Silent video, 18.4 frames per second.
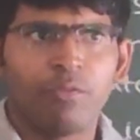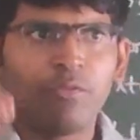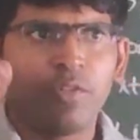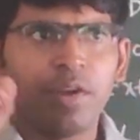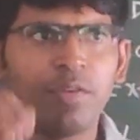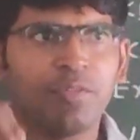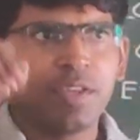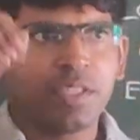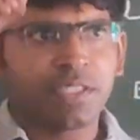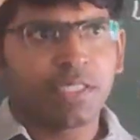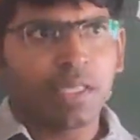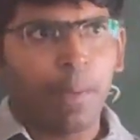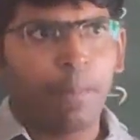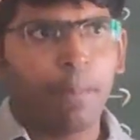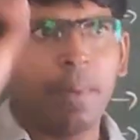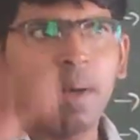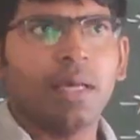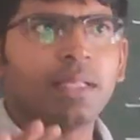when we
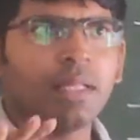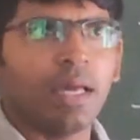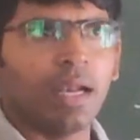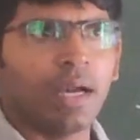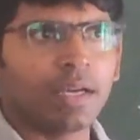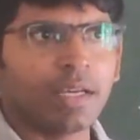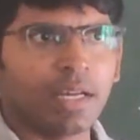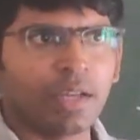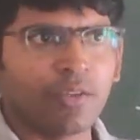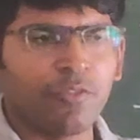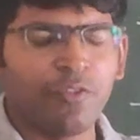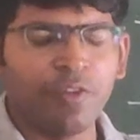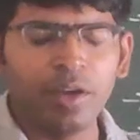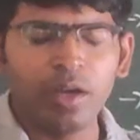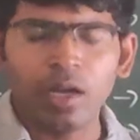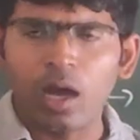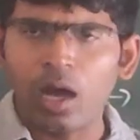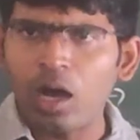supply the electric
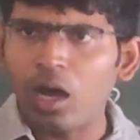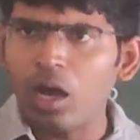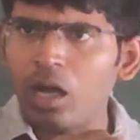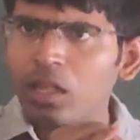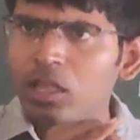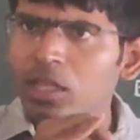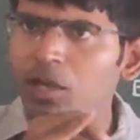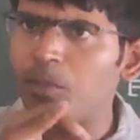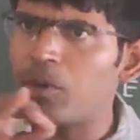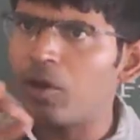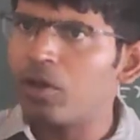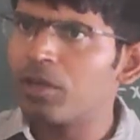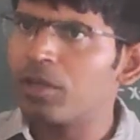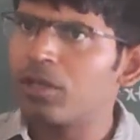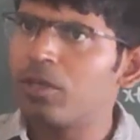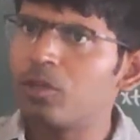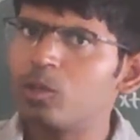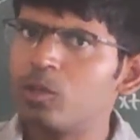field, all the
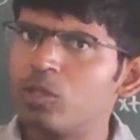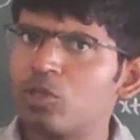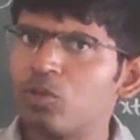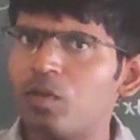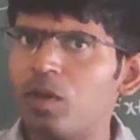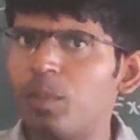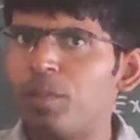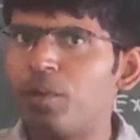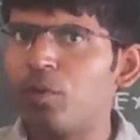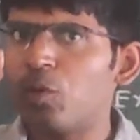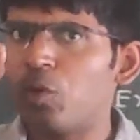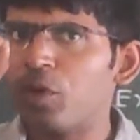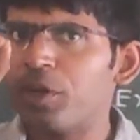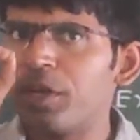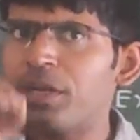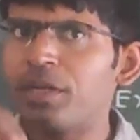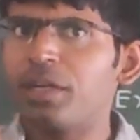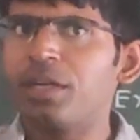molecules will be
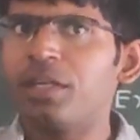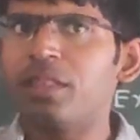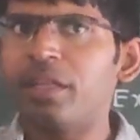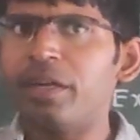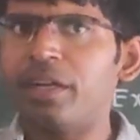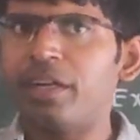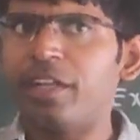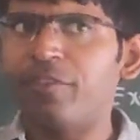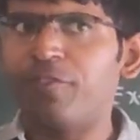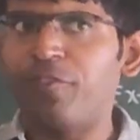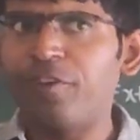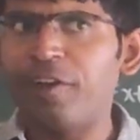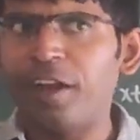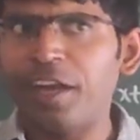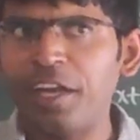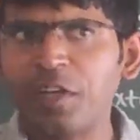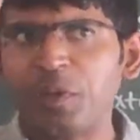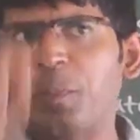oriented in the
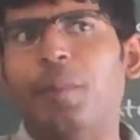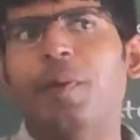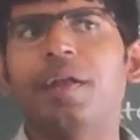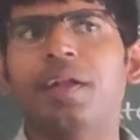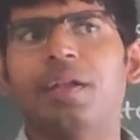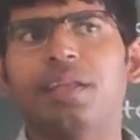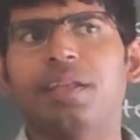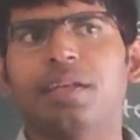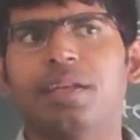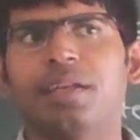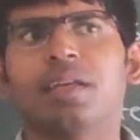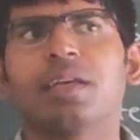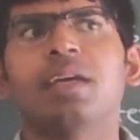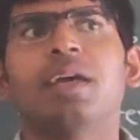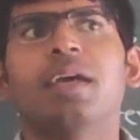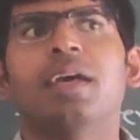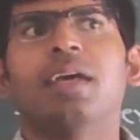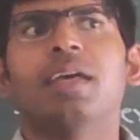definite pattern.
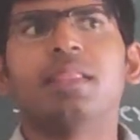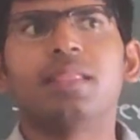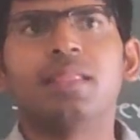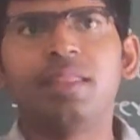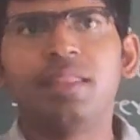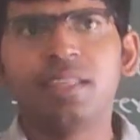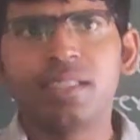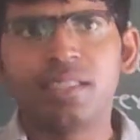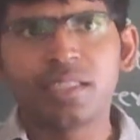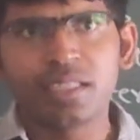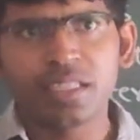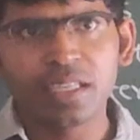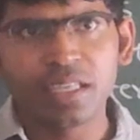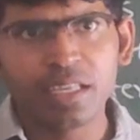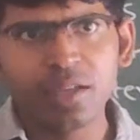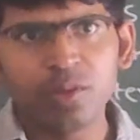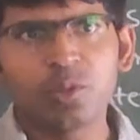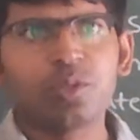This
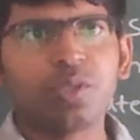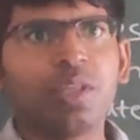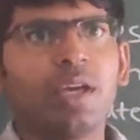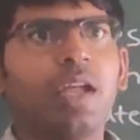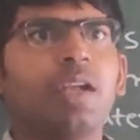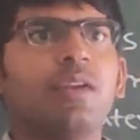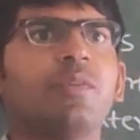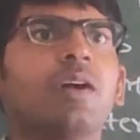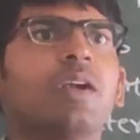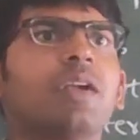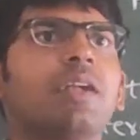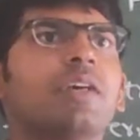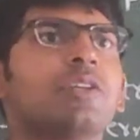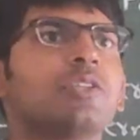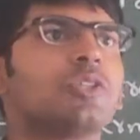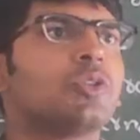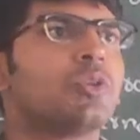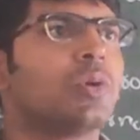gives the
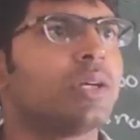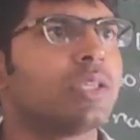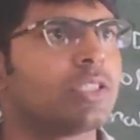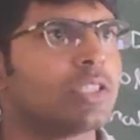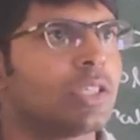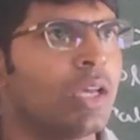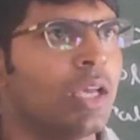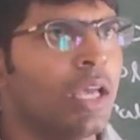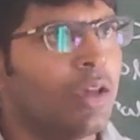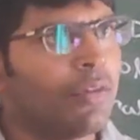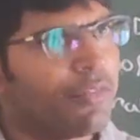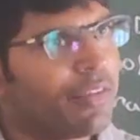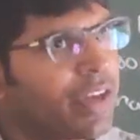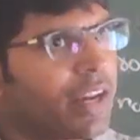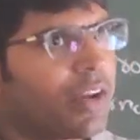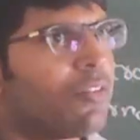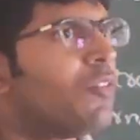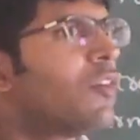advantage to us.
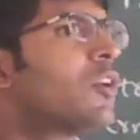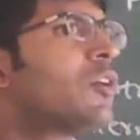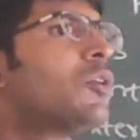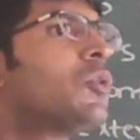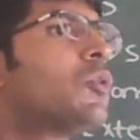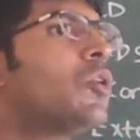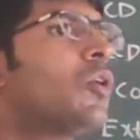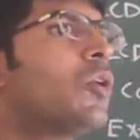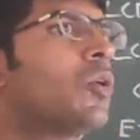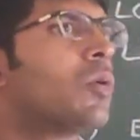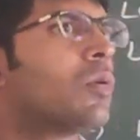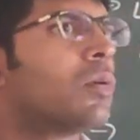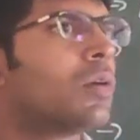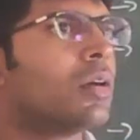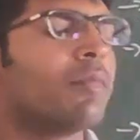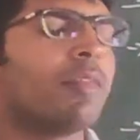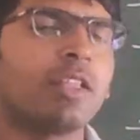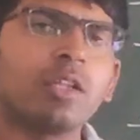Wherever you go,
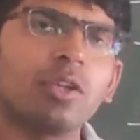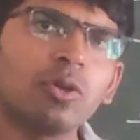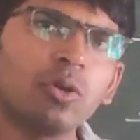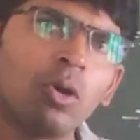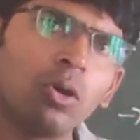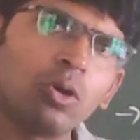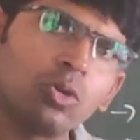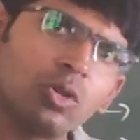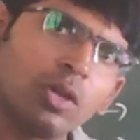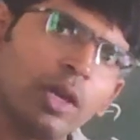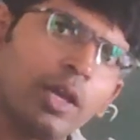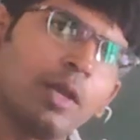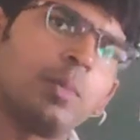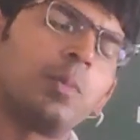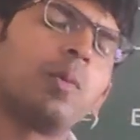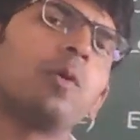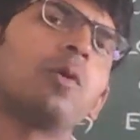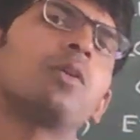whether you go to the
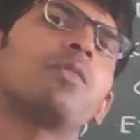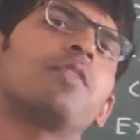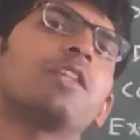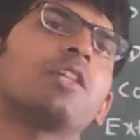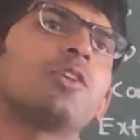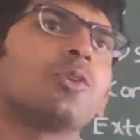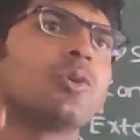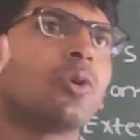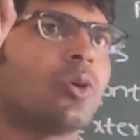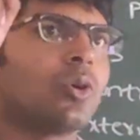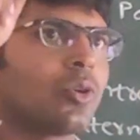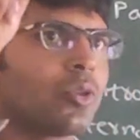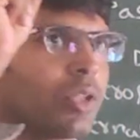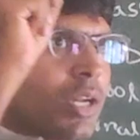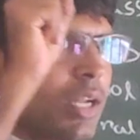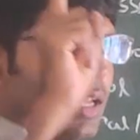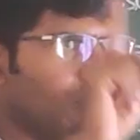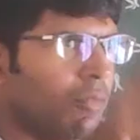airport, whether you go to
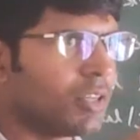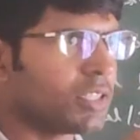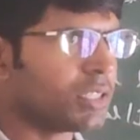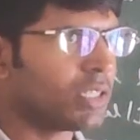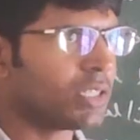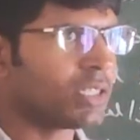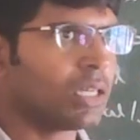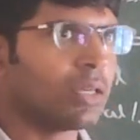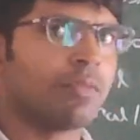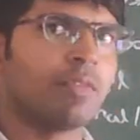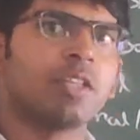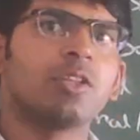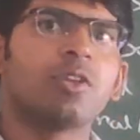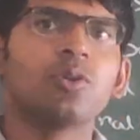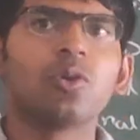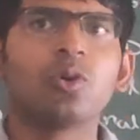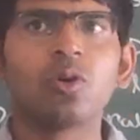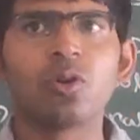the railway station, whether
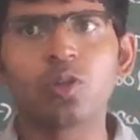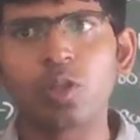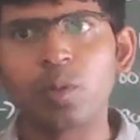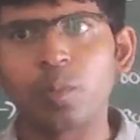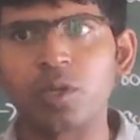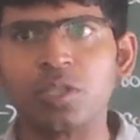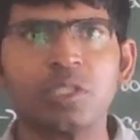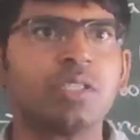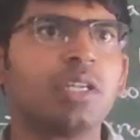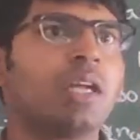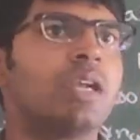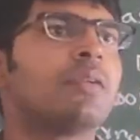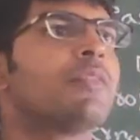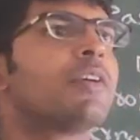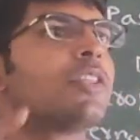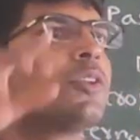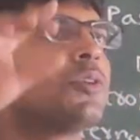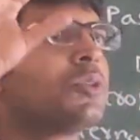you go to the bus stand,
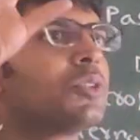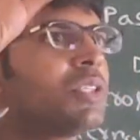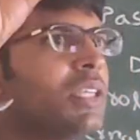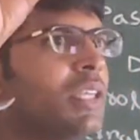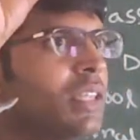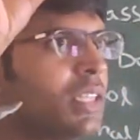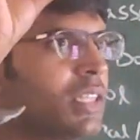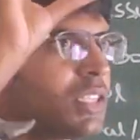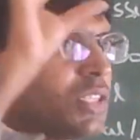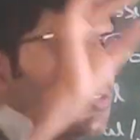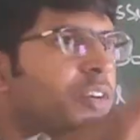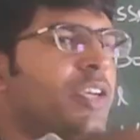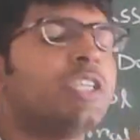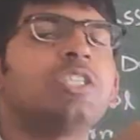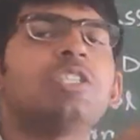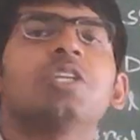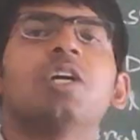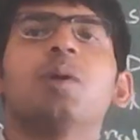whether you see in the
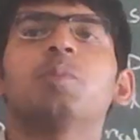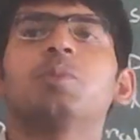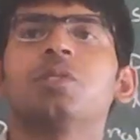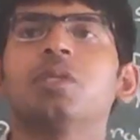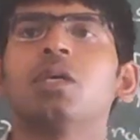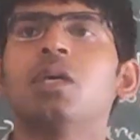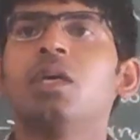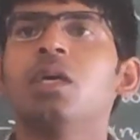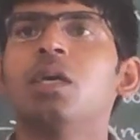sweet shops,